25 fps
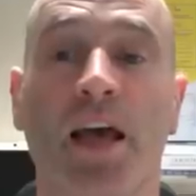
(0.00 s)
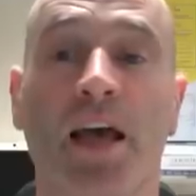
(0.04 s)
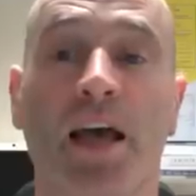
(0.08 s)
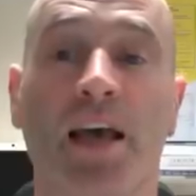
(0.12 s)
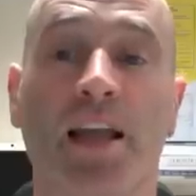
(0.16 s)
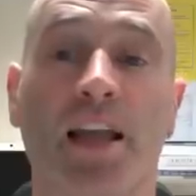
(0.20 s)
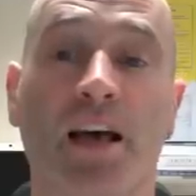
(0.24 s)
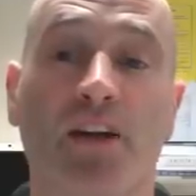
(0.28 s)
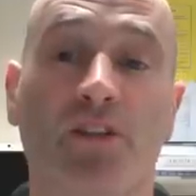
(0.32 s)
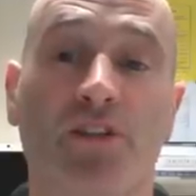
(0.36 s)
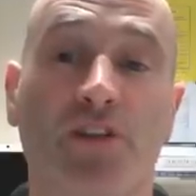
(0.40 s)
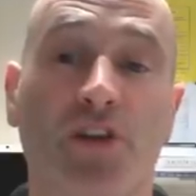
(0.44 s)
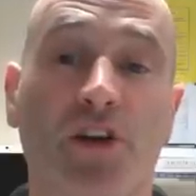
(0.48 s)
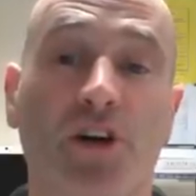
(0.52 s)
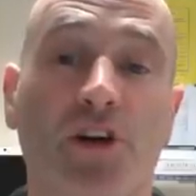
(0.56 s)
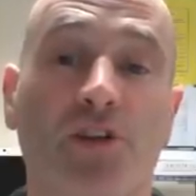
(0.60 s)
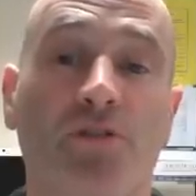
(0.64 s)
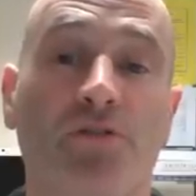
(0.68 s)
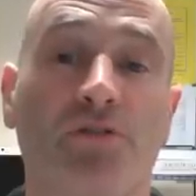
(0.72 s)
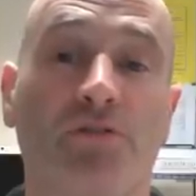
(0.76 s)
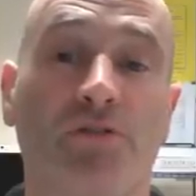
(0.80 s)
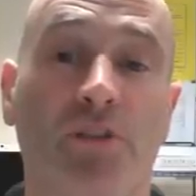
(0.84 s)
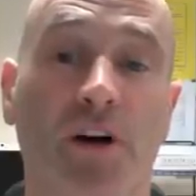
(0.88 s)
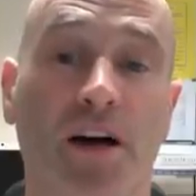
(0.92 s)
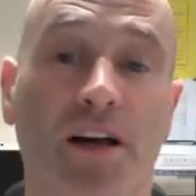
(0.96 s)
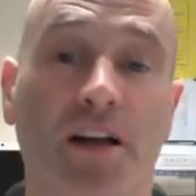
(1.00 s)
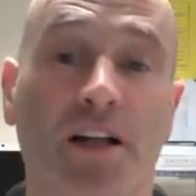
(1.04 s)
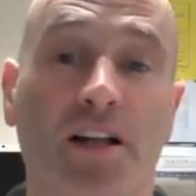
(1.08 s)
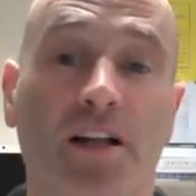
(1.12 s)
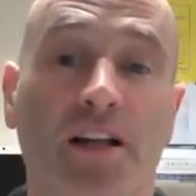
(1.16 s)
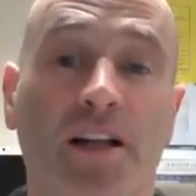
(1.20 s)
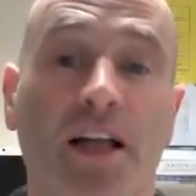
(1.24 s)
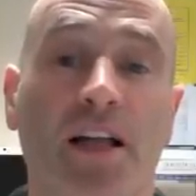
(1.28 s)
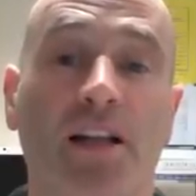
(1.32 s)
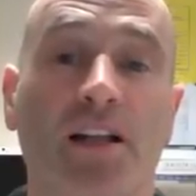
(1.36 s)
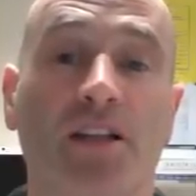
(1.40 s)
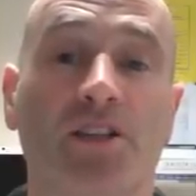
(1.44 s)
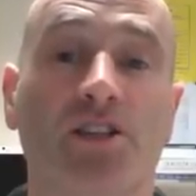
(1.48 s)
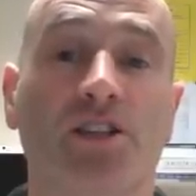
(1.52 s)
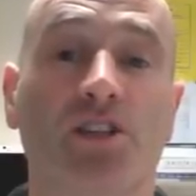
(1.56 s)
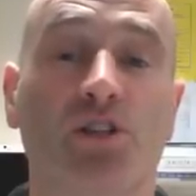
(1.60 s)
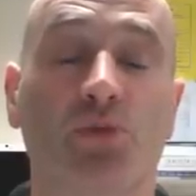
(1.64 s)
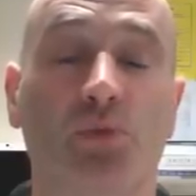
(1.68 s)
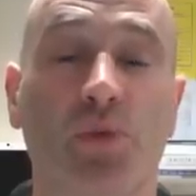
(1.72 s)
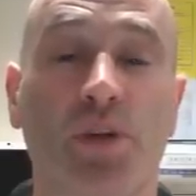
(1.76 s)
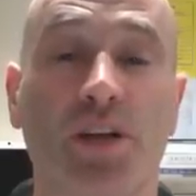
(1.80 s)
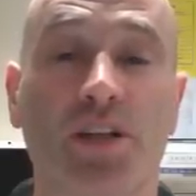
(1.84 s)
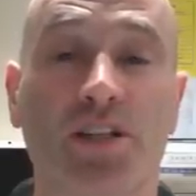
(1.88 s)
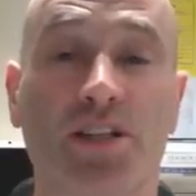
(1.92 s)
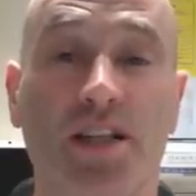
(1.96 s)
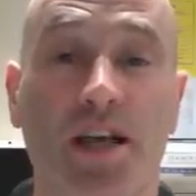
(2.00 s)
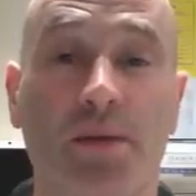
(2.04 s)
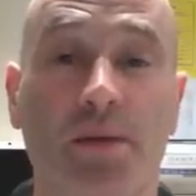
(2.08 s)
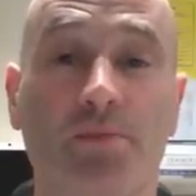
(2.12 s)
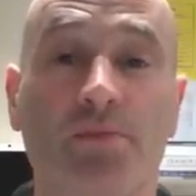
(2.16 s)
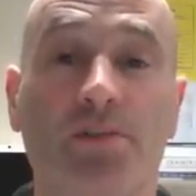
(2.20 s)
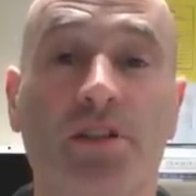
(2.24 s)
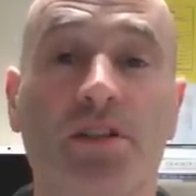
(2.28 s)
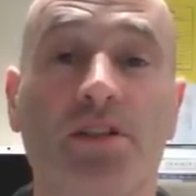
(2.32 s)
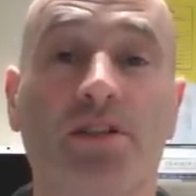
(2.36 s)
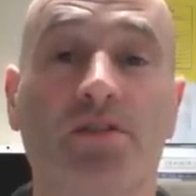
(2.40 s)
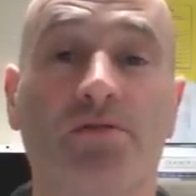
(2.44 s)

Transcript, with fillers: In our third and final analysis, we attempted